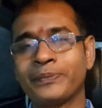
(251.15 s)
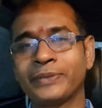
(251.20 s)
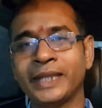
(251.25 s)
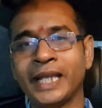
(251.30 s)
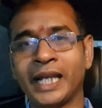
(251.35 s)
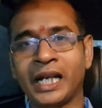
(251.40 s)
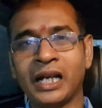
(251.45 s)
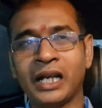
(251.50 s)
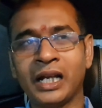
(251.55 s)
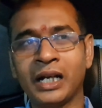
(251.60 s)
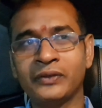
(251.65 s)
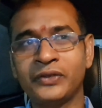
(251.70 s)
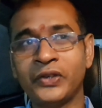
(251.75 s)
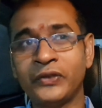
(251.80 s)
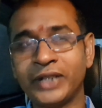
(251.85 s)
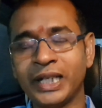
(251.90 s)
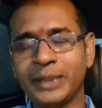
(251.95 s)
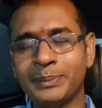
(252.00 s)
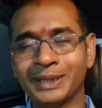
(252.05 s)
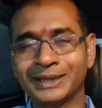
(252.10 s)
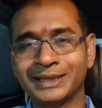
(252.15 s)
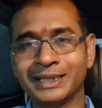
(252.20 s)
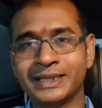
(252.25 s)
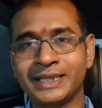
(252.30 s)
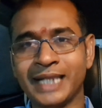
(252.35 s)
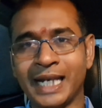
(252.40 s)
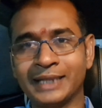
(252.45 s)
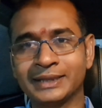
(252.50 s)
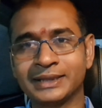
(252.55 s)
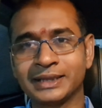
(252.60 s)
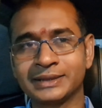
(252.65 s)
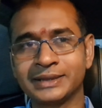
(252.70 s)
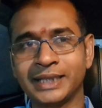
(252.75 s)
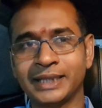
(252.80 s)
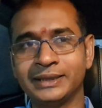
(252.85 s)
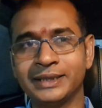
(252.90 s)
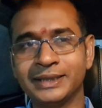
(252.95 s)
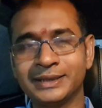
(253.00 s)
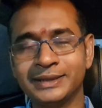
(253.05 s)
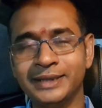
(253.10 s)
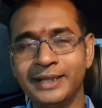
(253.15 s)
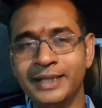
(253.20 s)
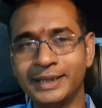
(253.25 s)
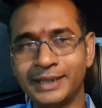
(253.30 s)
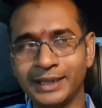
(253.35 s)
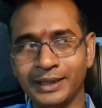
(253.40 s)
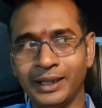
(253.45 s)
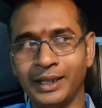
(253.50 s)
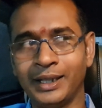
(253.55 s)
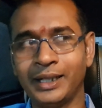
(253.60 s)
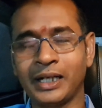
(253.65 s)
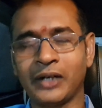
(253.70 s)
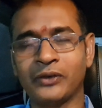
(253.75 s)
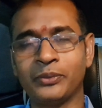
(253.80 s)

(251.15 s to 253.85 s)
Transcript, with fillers: there are 50% chances that this this year